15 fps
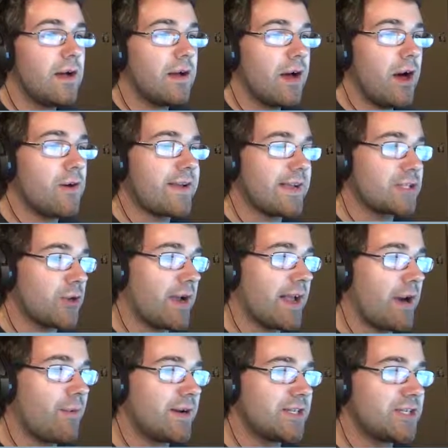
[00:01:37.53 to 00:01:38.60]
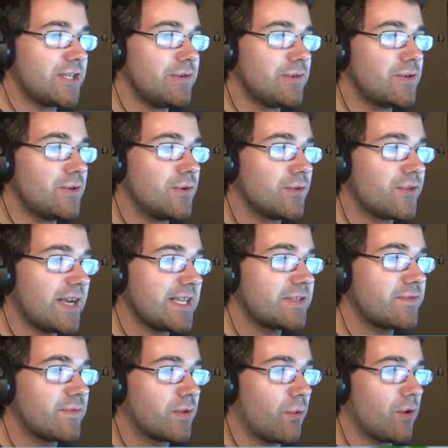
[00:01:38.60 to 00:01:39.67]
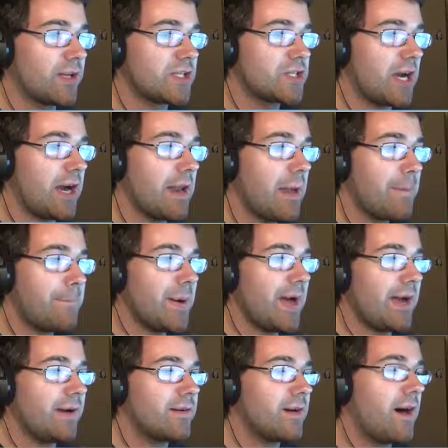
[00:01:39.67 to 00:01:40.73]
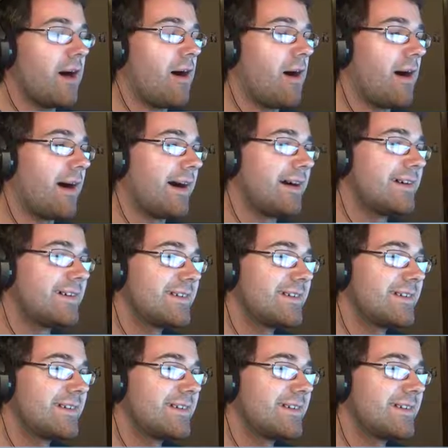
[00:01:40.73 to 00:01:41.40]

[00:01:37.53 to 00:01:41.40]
Okay, so I got one too. Cool, thanks for the warning shot. Bah! Aw.